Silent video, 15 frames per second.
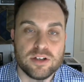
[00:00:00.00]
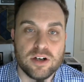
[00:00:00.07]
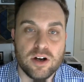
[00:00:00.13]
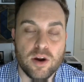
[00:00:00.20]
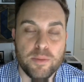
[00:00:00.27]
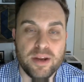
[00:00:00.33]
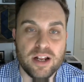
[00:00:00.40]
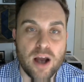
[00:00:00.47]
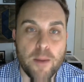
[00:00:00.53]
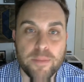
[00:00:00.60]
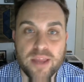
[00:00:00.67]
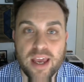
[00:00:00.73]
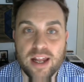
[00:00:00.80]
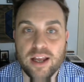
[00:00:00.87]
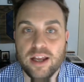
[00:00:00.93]
are being
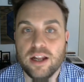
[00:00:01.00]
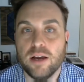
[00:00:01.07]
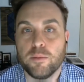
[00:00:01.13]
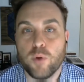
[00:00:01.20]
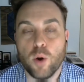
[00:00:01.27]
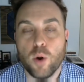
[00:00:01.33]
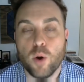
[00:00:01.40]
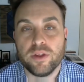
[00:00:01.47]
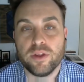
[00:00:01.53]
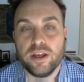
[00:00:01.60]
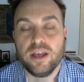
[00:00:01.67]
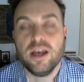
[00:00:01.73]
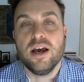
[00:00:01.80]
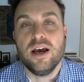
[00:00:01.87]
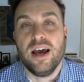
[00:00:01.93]
updated
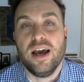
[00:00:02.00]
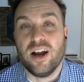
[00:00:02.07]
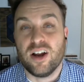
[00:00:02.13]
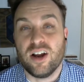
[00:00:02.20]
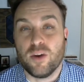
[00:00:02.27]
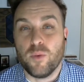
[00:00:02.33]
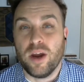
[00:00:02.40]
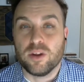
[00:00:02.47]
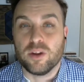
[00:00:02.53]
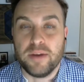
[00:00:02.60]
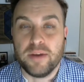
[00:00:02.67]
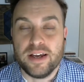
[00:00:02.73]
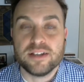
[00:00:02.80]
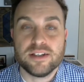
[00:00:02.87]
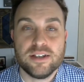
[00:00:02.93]
appropriately and on a regular
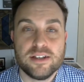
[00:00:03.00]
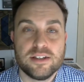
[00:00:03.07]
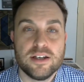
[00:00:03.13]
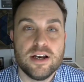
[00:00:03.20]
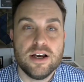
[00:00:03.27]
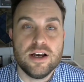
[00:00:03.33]
basis.